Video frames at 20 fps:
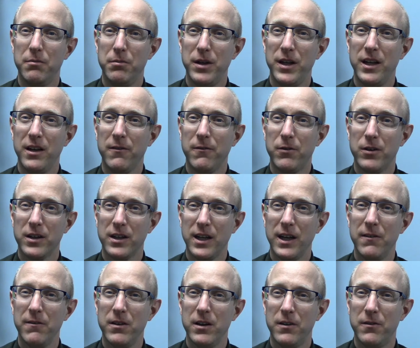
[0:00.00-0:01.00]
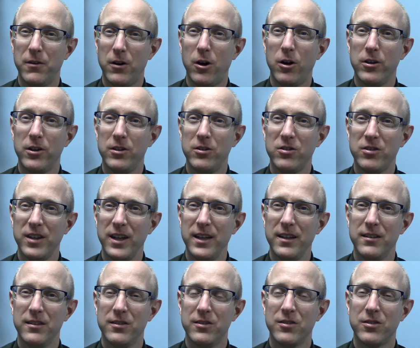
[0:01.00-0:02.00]
being forgiven of all their
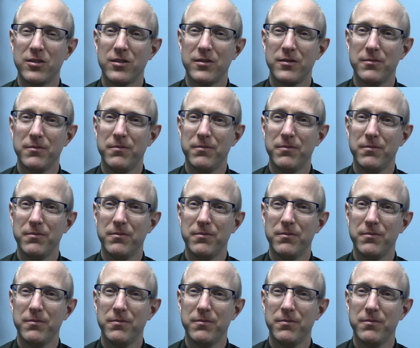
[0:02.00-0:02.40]
sins.